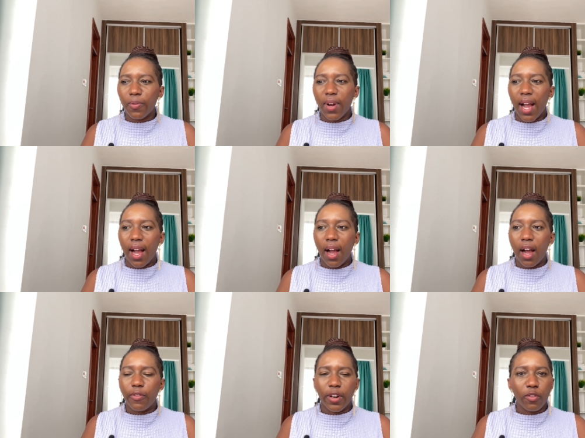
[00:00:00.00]
uh,
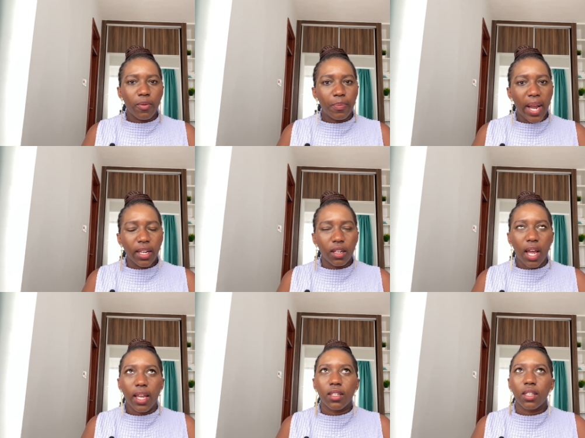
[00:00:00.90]
a friend of mine and
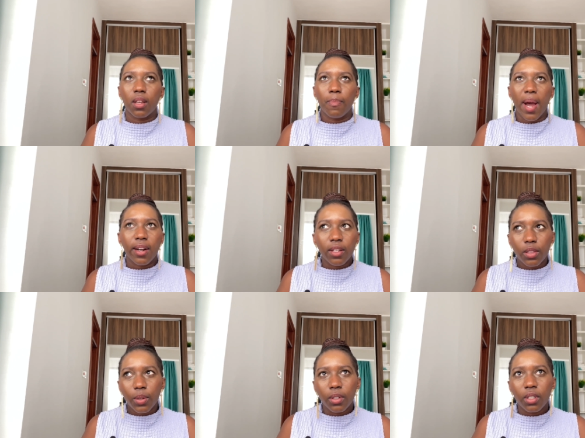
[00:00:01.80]
I did a
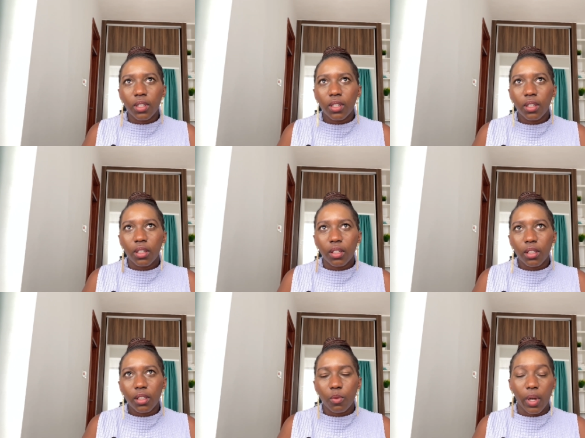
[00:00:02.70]

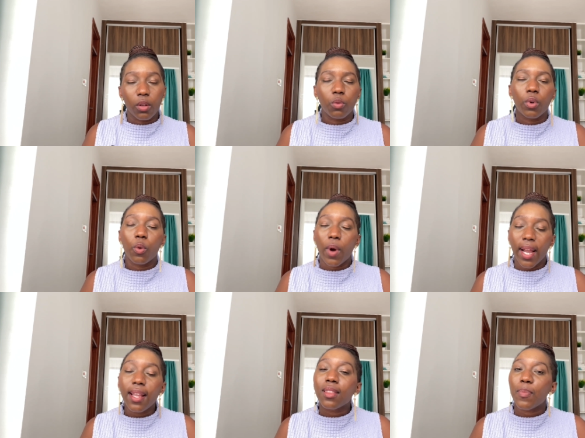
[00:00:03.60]
marathon. Well, we were
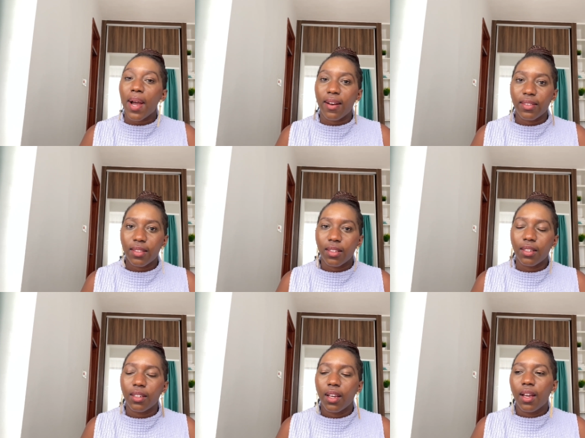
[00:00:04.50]
in the
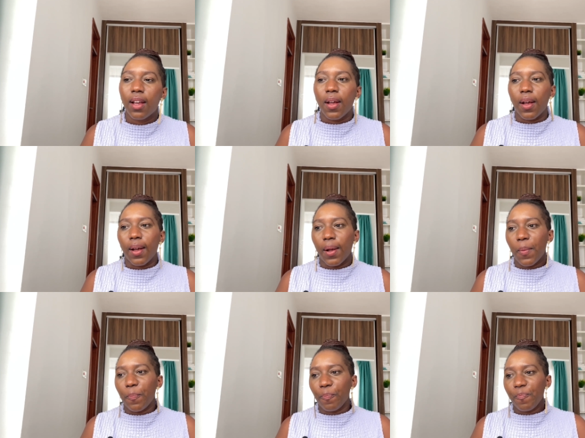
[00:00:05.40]
marathon
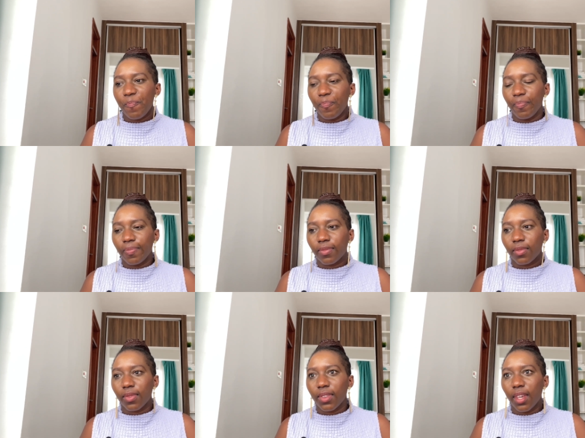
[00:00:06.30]
um,
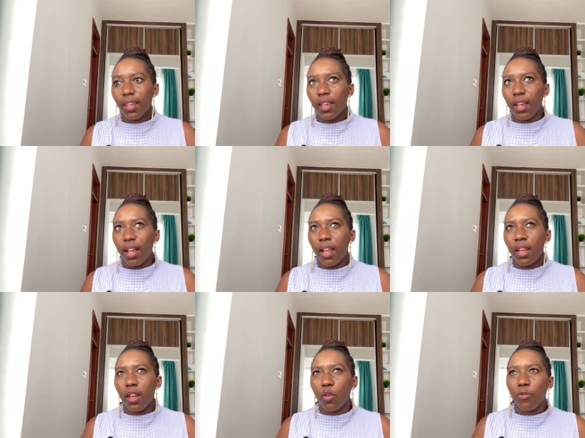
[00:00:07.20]

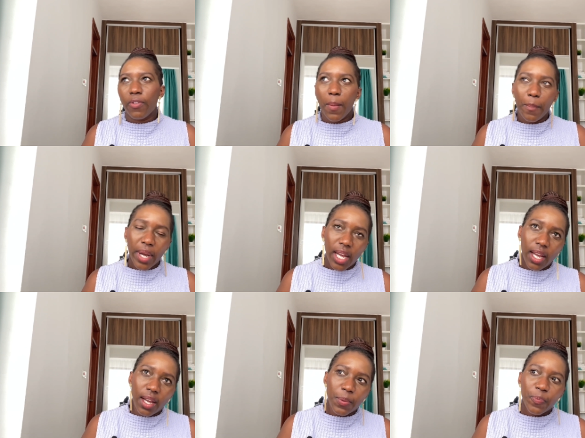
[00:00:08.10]
in
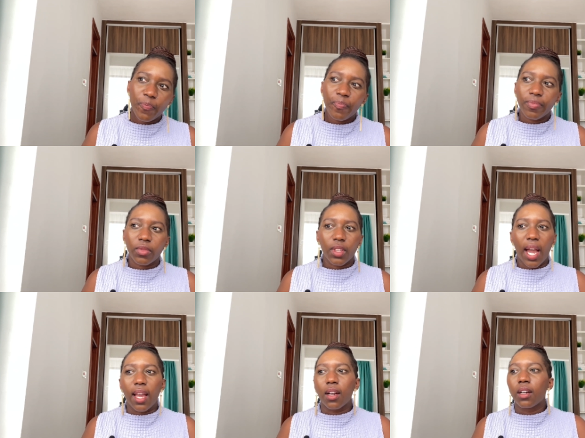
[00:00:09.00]
November.
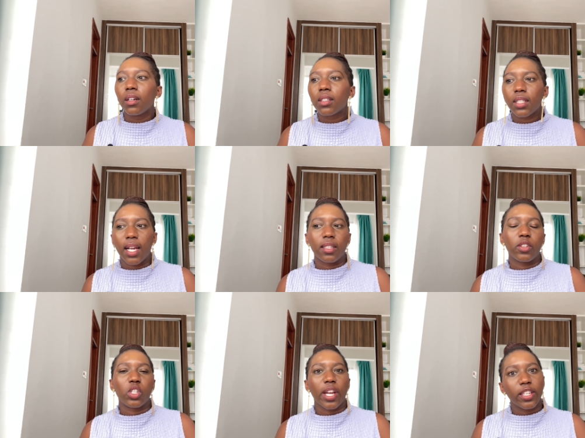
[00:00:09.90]
I cooked at a
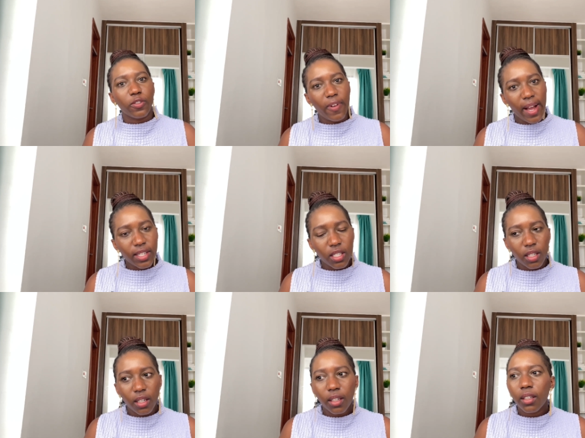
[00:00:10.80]
church
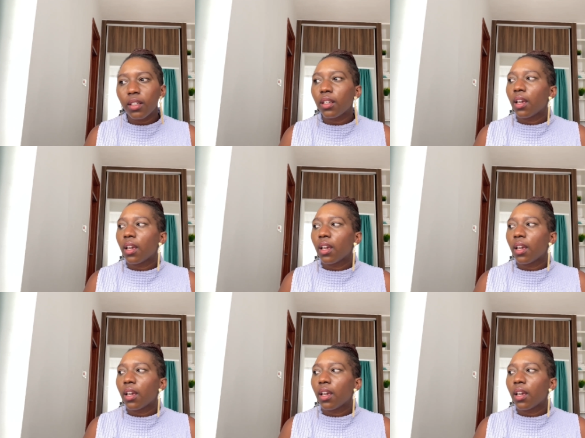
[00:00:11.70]
function.